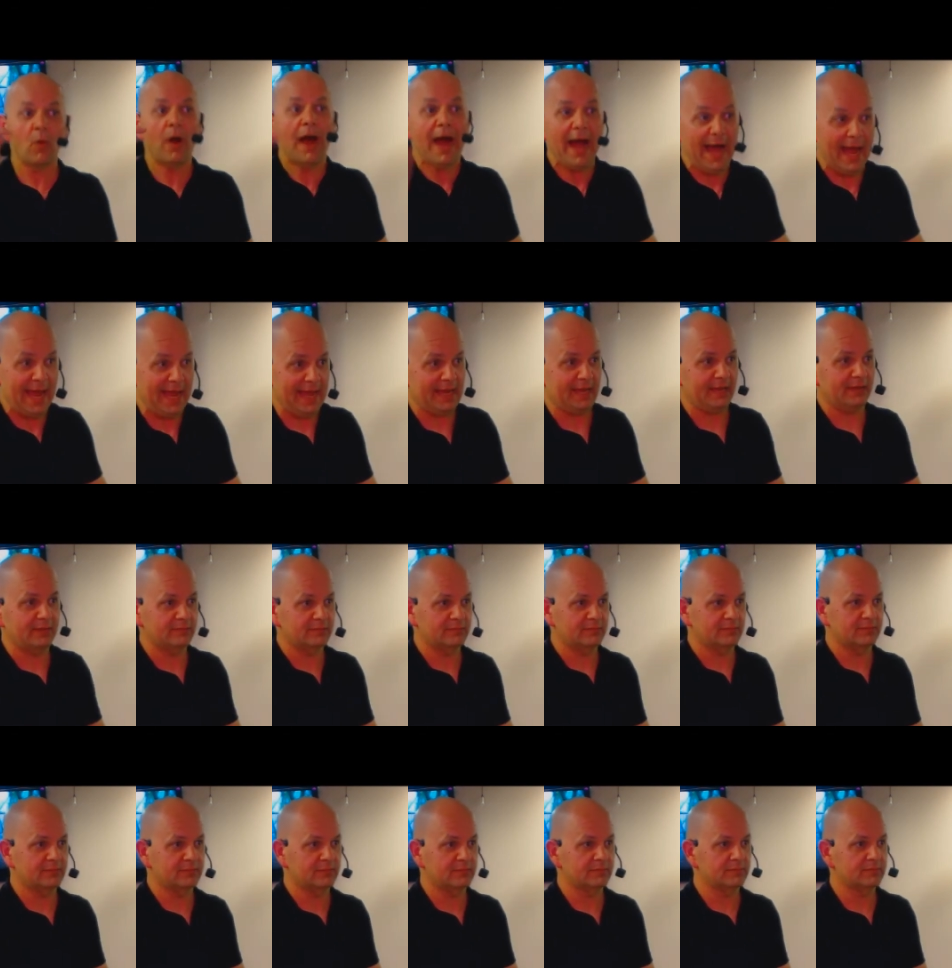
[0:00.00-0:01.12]
the why.
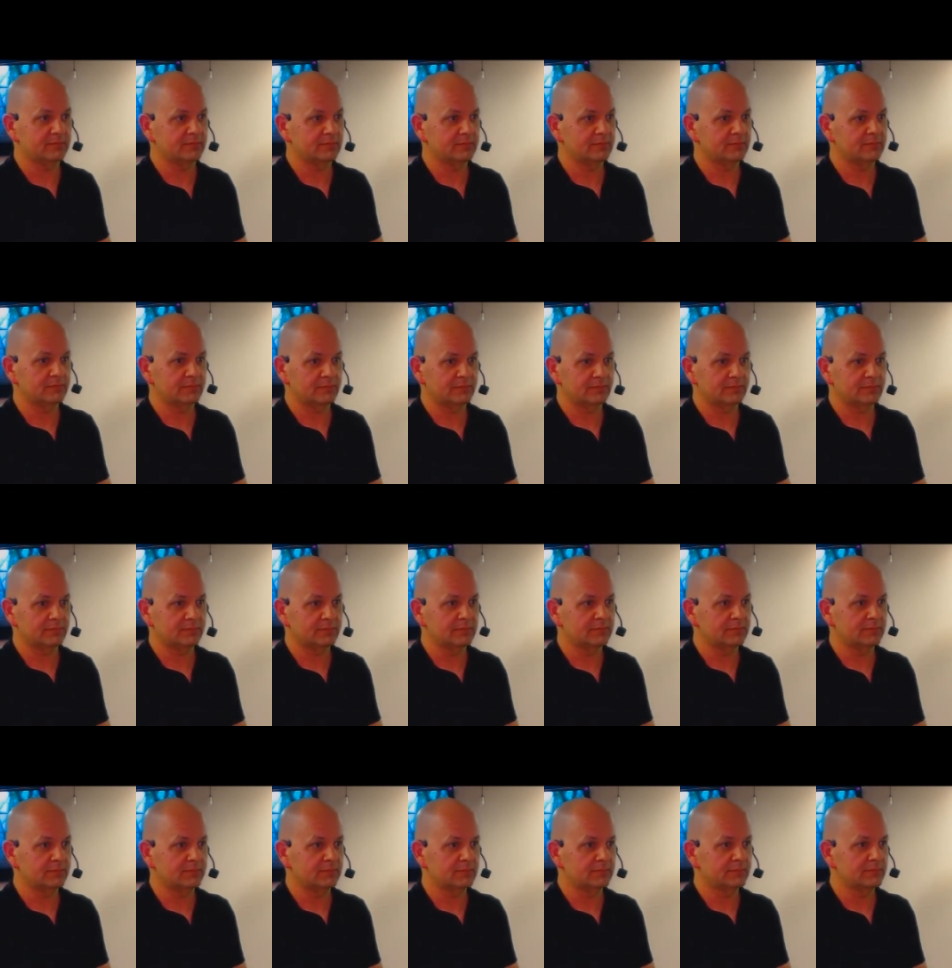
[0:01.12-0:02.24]
Yeah.
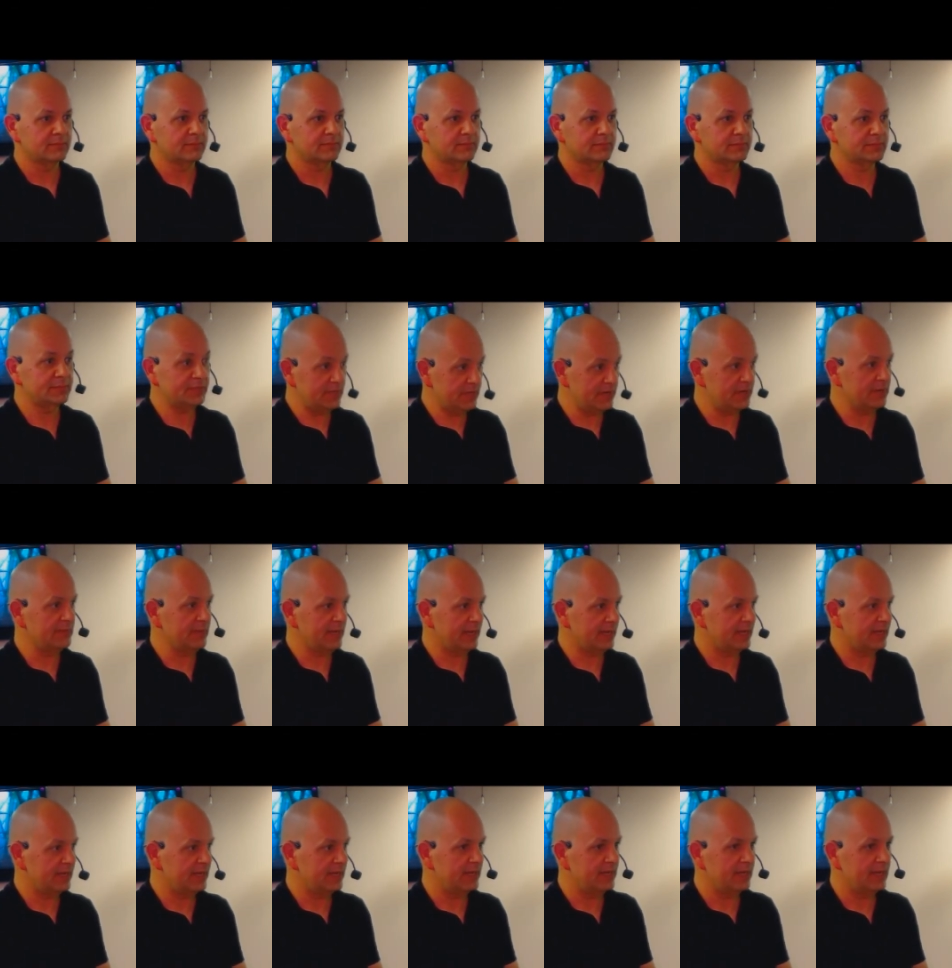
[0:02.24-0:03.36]
You hear
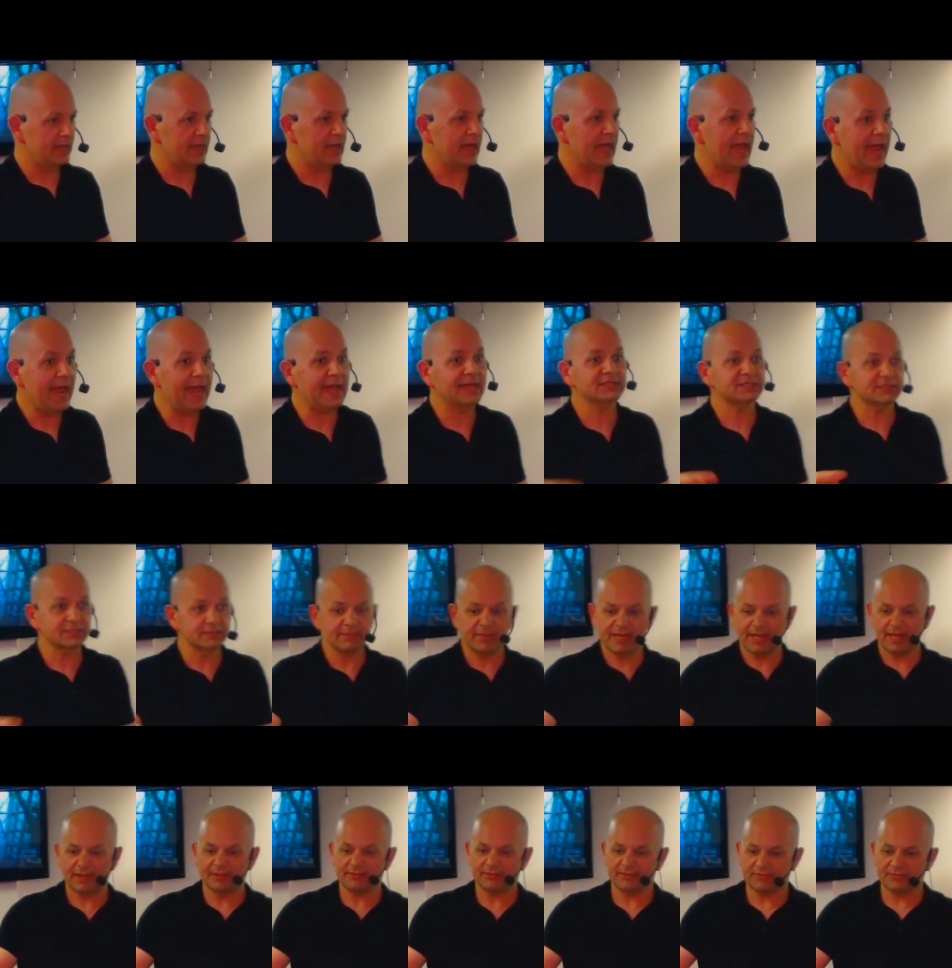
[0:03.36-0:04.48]
me? As a
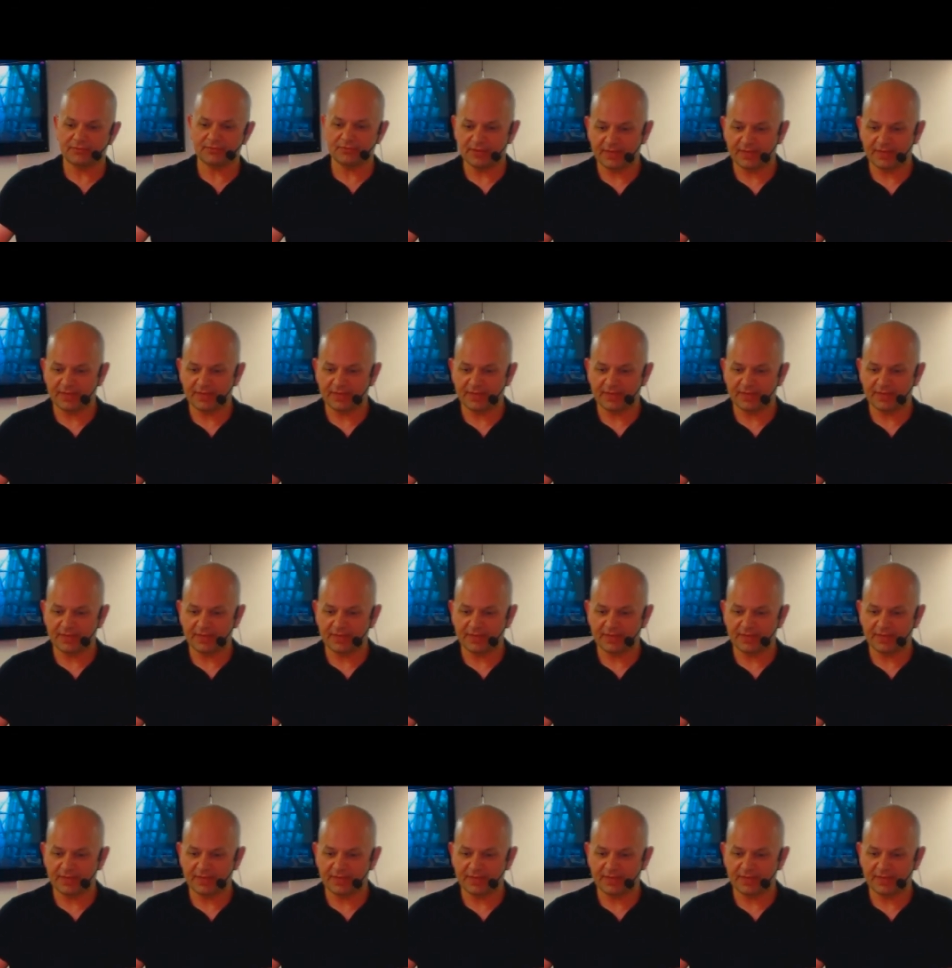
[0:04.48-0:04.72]
man